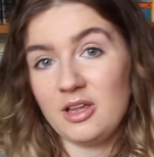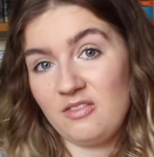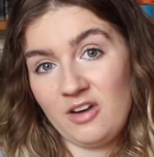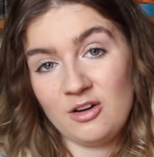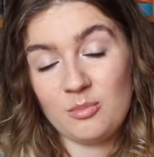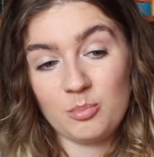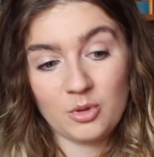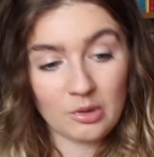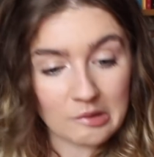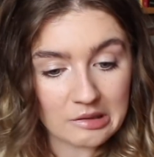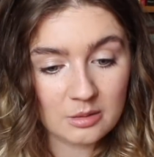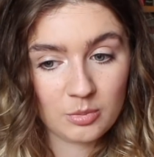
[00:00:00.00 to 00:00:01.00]
I've heard
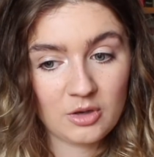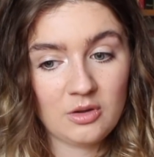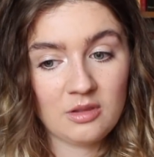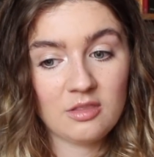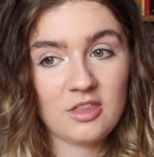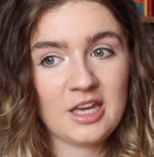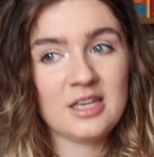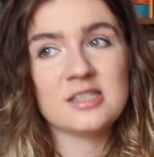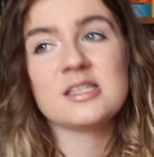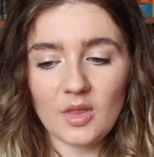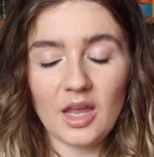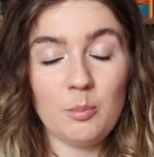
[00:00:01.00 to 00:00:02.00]
brilliant, brilliant things.